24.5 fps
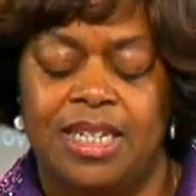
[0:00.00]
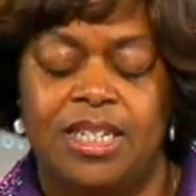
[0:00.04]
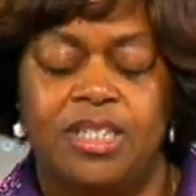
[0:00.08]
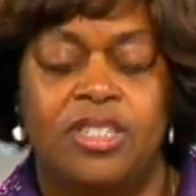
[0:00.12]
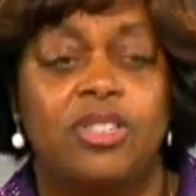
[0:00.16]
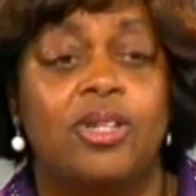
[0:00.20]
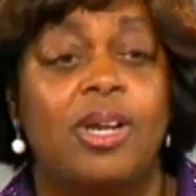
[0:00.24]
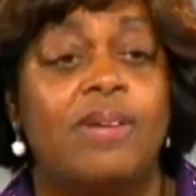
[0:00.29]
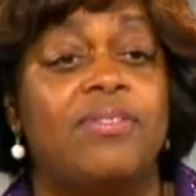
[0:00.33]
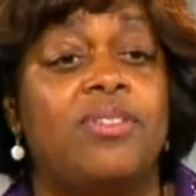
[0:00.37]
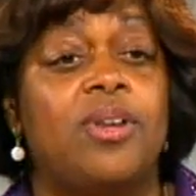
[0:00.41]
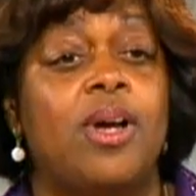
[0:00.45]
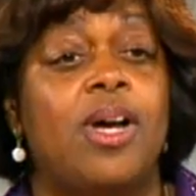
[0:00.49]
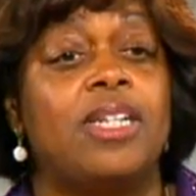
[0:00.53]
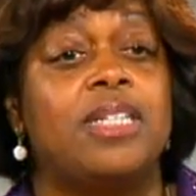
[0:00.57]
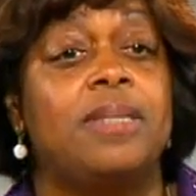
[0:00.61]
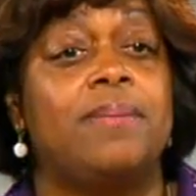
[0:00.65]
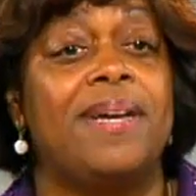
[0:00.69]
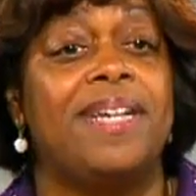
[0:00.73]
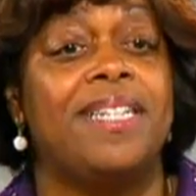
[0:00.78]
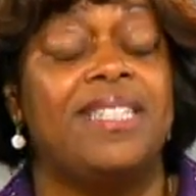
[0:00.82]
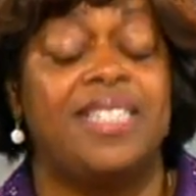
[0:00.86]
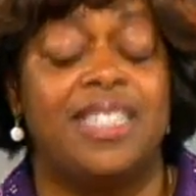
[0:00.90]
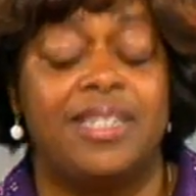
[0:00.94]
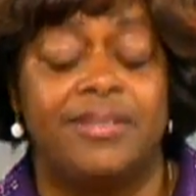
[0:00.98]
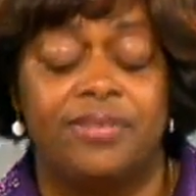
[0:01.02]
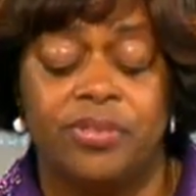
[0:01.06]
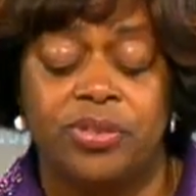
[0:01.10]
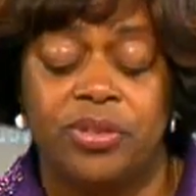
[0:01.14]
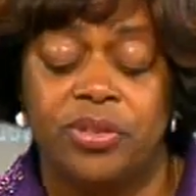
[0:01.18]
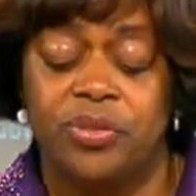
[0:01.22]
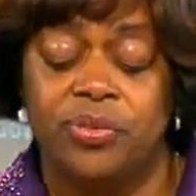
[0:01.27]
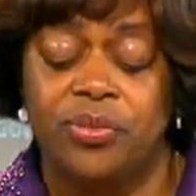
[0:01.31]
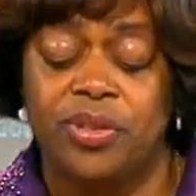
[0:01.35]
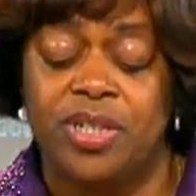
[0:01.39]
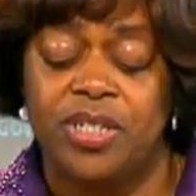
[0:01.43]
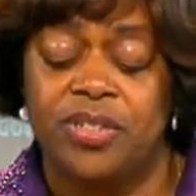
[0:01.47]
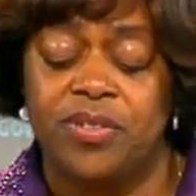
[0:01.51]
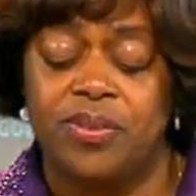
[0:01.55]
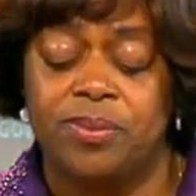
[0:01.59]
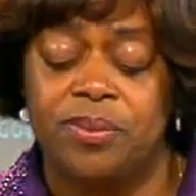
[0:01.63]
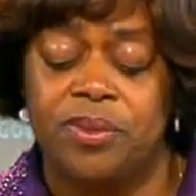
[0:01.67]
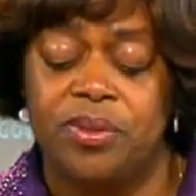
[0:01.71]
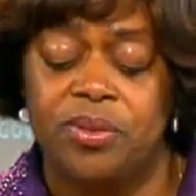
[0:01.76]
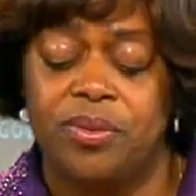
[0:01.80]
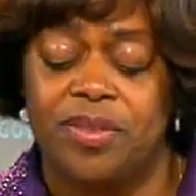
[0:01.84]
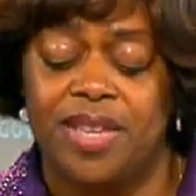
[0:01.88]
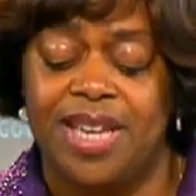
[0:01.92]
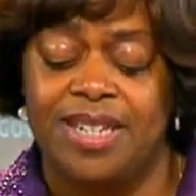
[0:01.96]
So I've talked about several trends from
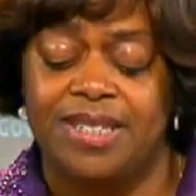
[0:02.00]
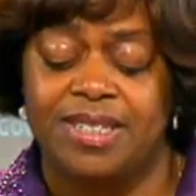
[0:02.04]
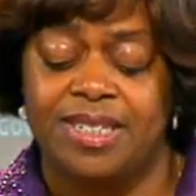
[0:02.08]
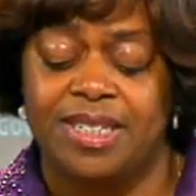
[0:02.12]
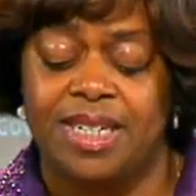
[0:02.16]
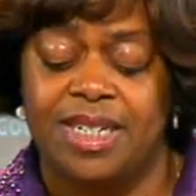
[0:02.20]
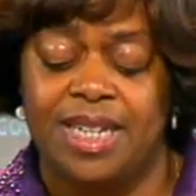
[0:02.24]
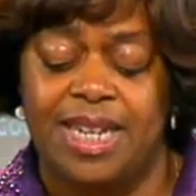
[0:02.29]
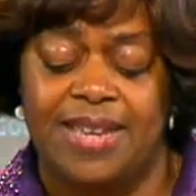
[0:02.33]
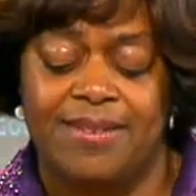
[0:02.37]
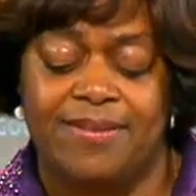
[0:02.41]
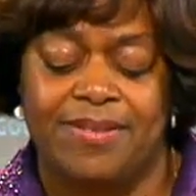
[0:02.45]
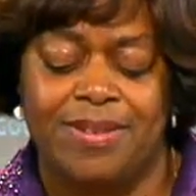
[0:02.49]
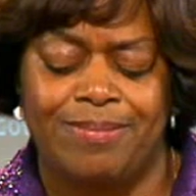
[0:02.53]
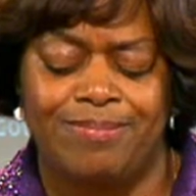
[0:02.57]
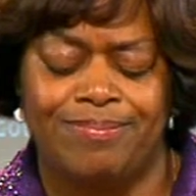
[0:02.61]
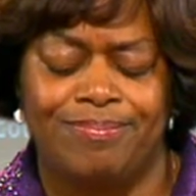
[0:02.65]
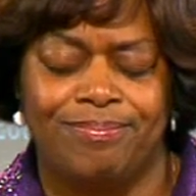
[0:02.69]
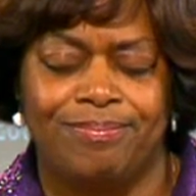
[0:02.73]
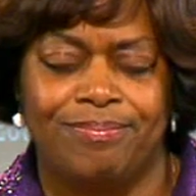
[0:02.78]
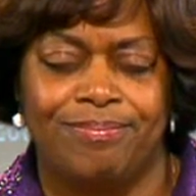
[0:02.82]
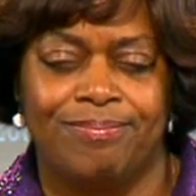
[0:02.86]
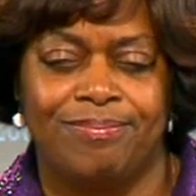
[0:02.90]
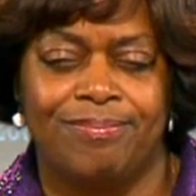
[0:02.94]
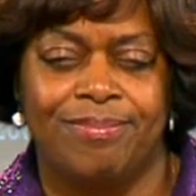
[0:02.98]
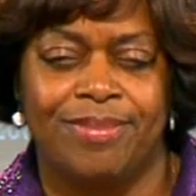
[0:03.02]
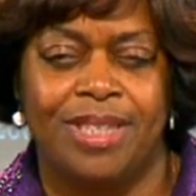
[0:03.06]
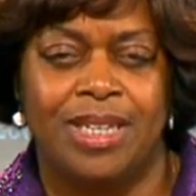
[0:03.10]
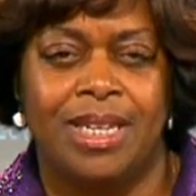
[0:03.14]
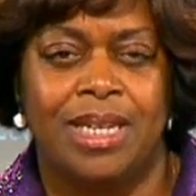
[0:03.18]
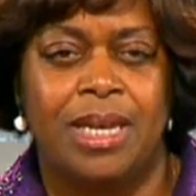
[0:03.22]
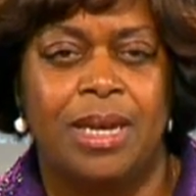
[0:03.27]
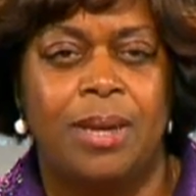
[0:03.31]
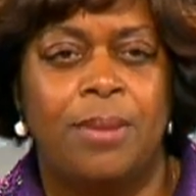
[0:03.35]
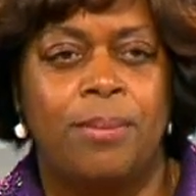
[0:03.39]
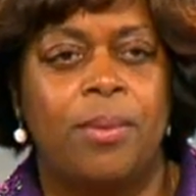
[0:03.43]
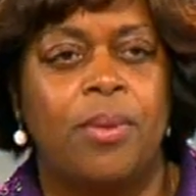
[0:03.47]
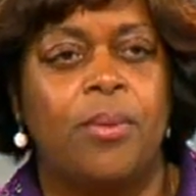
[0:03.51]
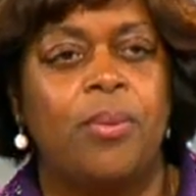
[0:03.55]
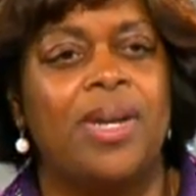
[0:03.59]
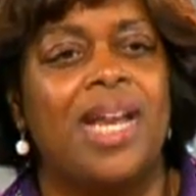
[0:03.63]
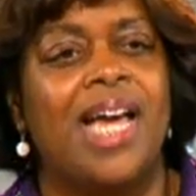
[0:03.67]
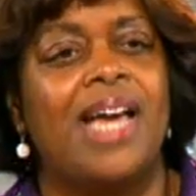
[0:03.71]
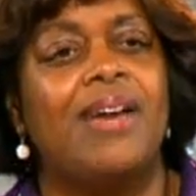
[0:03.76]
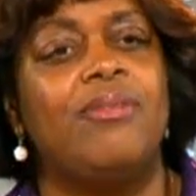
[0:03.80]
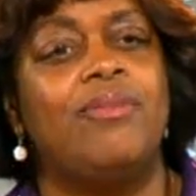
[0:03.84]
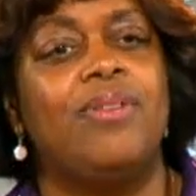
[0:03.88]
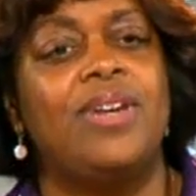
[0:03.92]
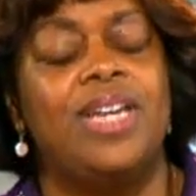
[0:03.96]
2011. But when
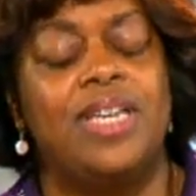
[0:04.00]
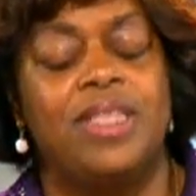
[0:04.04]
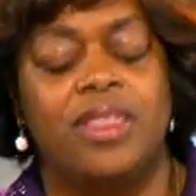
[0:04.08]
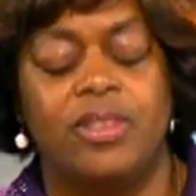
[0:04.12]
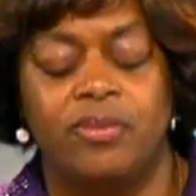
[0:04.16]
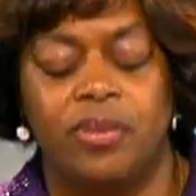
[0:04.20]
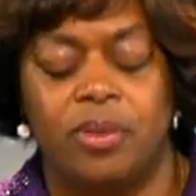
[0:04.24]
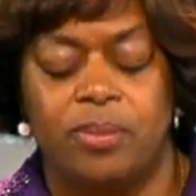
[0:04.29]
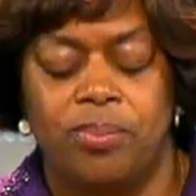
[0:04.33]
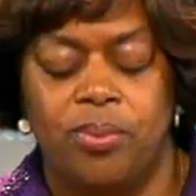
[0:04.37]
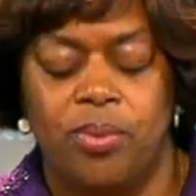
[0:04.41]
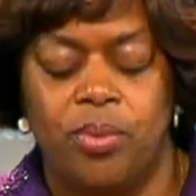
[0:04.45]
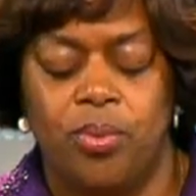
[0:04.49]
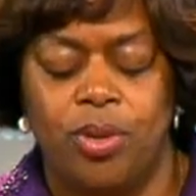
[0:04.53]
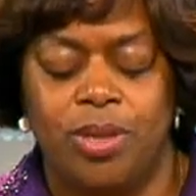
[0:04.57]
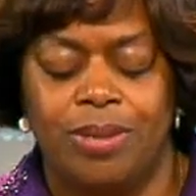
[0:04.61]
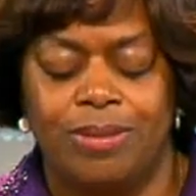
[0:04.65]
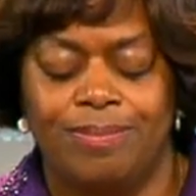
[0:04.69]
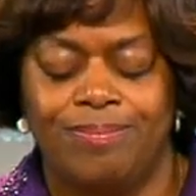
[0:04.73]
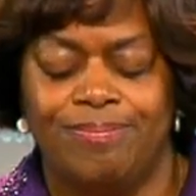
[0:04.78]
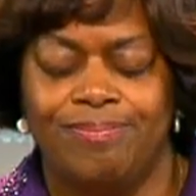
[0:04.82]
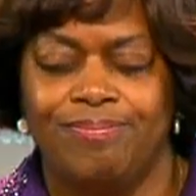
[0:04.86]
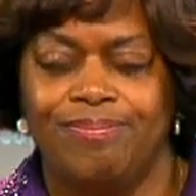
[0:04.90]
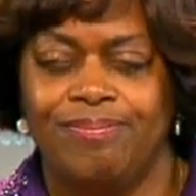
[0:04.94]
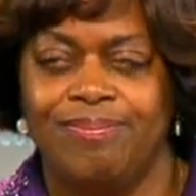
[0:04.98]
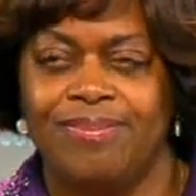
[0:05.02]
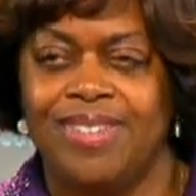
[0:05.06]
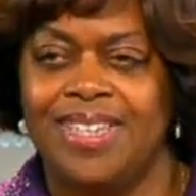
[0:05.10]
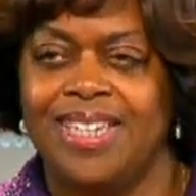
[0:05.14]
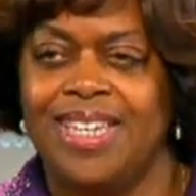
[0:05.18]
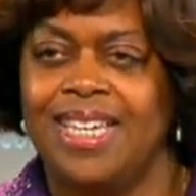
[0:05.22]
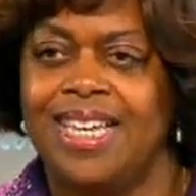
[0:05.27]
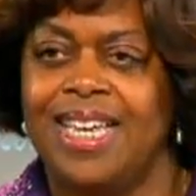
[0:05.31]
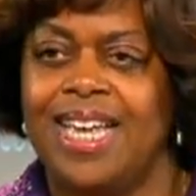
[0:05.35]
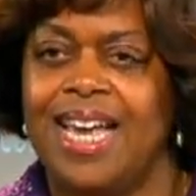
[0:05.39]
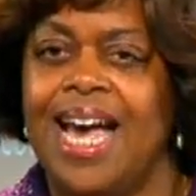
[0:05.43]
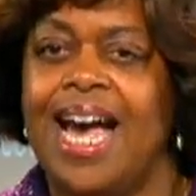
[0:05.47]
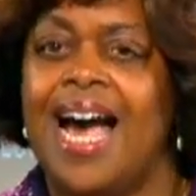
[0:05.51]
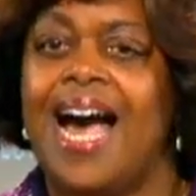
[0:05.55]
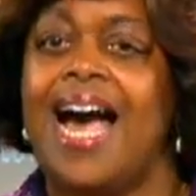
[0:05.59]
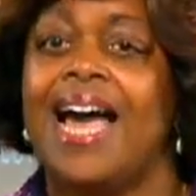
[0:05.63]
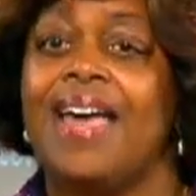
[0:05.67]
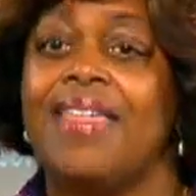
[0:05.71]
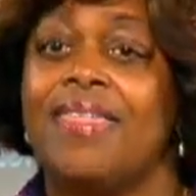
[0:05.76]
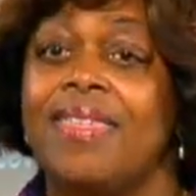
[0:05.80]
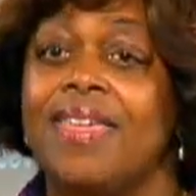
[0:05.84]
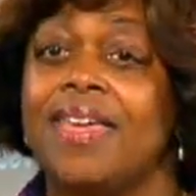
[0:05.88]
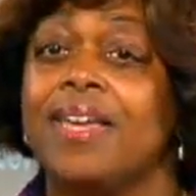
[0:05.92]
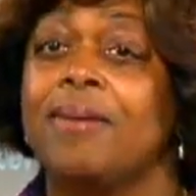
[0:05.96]
I read the report,
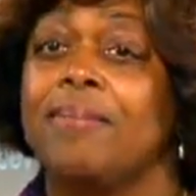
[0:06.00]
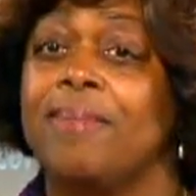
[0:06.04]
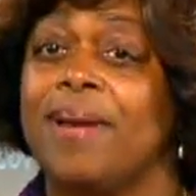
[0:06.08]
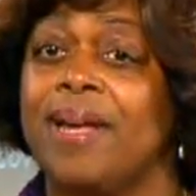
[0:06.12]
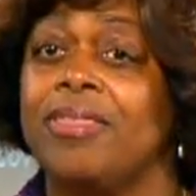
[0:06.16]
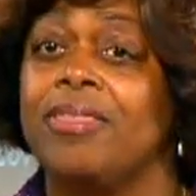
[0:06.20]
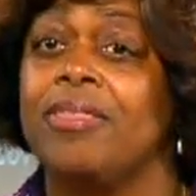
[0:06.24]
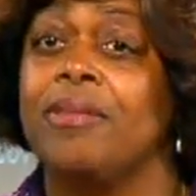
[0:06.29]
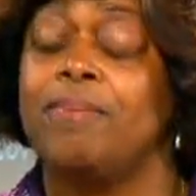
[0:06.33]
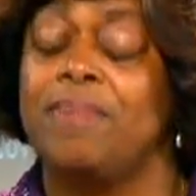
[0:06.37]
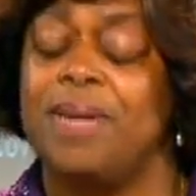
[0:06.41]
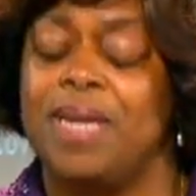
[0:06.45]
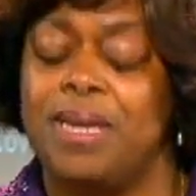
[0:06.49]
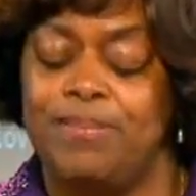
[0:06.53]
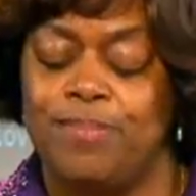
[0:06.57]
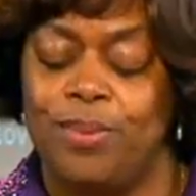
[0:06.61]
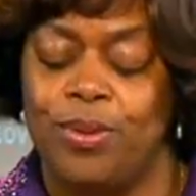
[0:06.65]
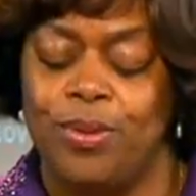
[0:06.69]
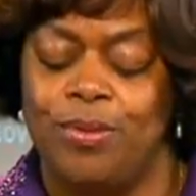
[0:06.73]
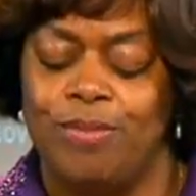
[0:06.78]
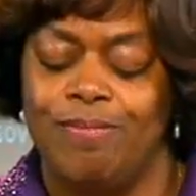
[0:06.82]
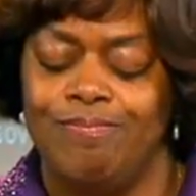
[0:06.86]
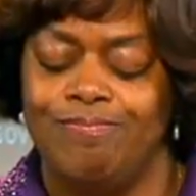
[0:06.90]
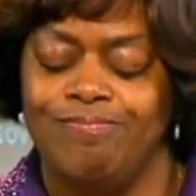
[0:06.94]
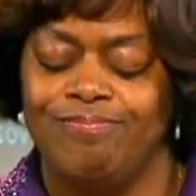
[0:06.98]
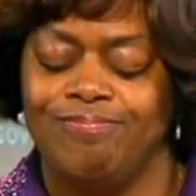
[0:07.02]
I think about the people.